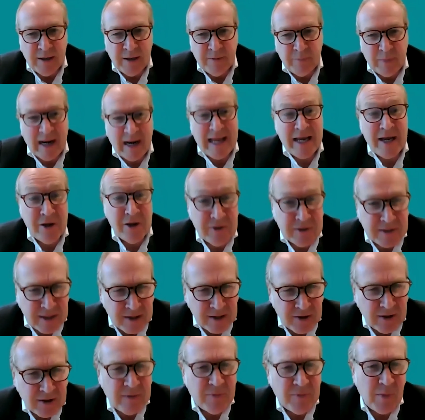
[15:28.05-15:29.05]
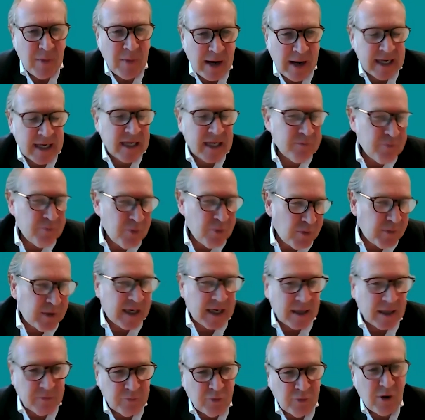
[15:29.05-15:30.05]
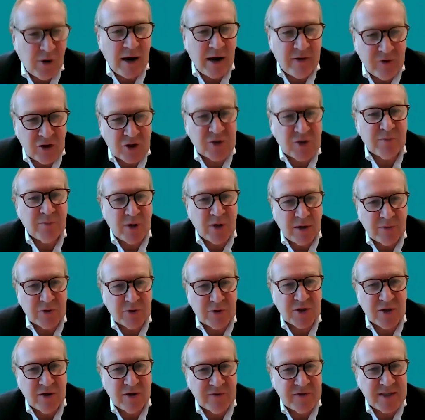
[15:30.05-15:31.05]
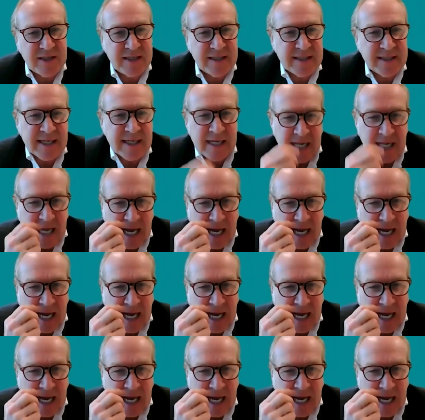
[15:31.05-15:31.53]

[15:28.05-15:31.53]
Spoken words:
players in the labor market, public and private employment services?